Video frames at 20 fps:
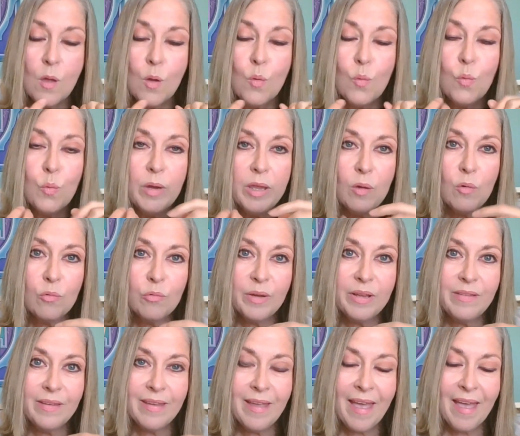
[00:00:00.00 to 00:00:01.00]
We
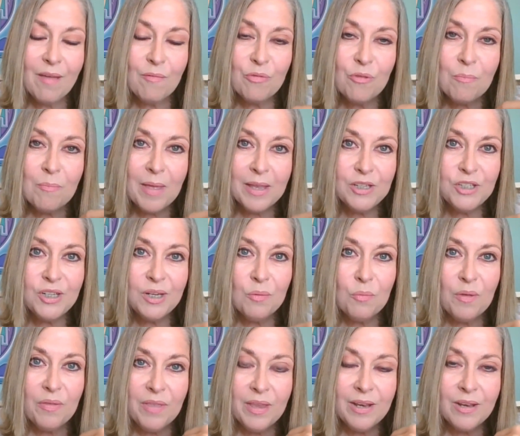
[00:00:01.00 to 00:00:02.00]
already have the magic
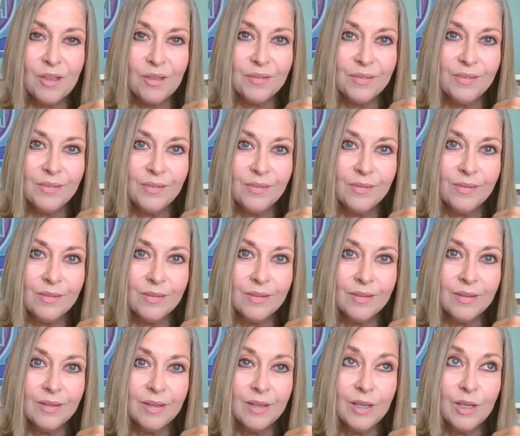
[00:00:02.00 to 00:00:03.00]
within us
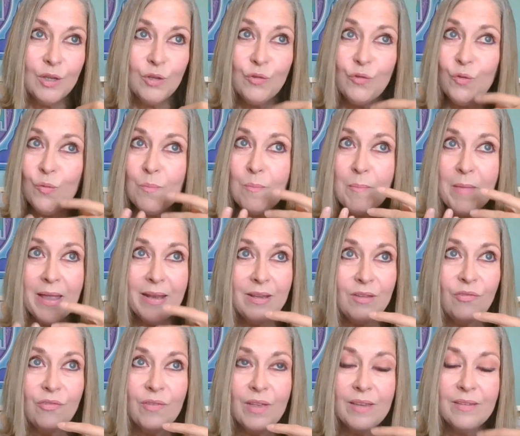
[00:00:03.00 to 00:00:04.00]
to
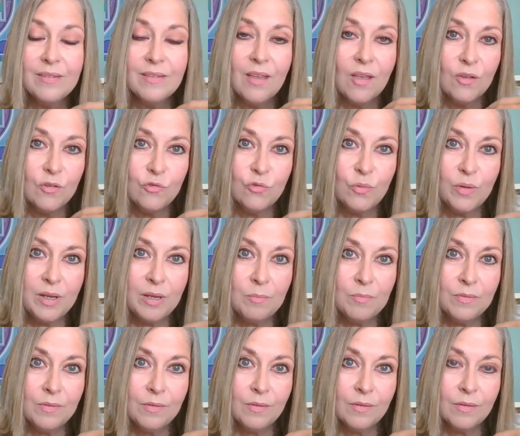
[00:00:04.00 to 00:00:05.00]
manifest our
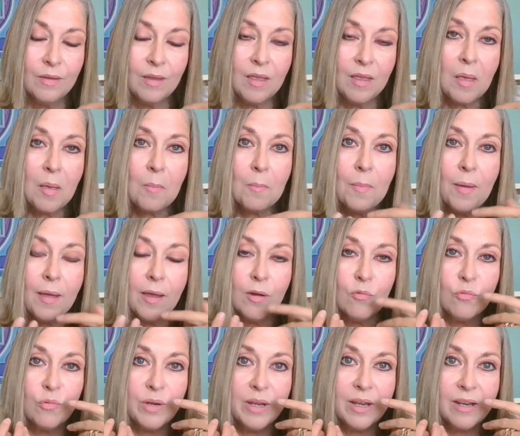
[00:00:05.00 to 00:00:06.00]
dreams by
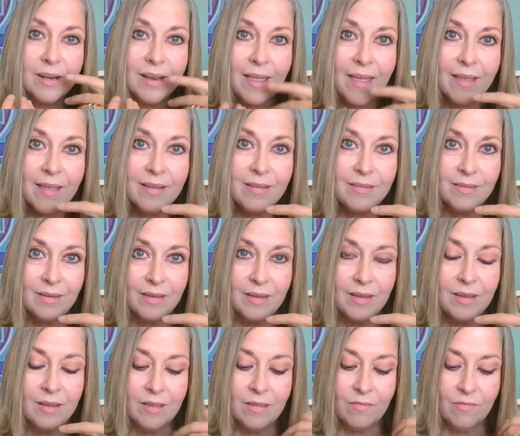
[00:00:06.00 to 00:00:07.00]

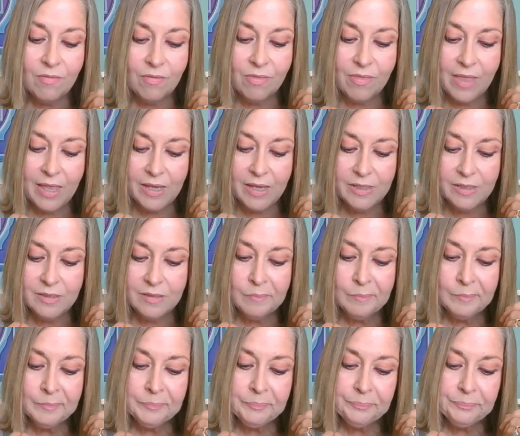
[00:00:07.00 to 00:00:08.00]
realizing that
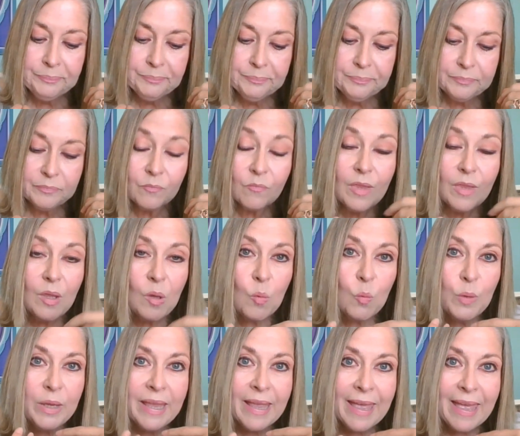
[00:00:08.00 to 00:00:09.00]

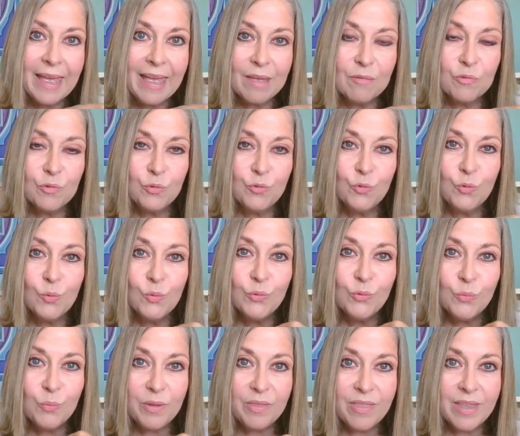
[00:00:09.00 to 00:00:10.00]
we have the
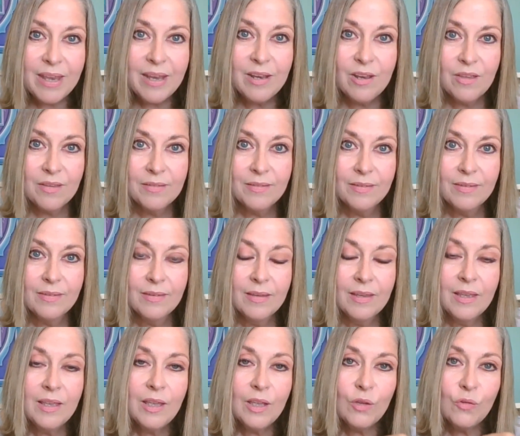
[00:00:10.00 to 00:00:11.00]
tools within us
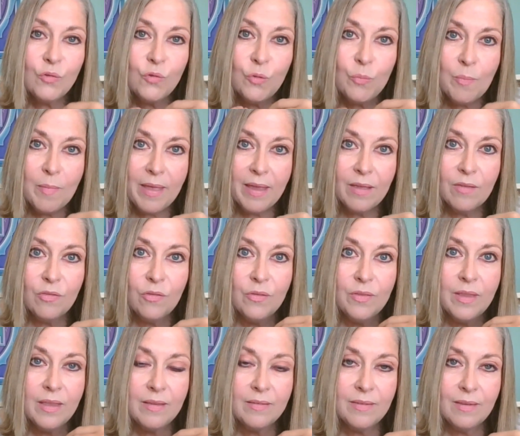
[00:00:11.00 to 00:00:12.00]
to make the
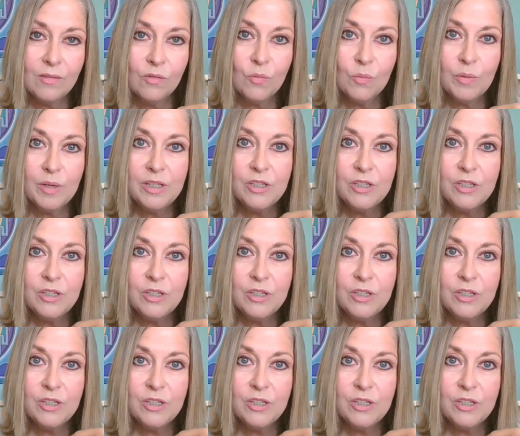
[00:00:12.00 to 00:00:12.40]
necessary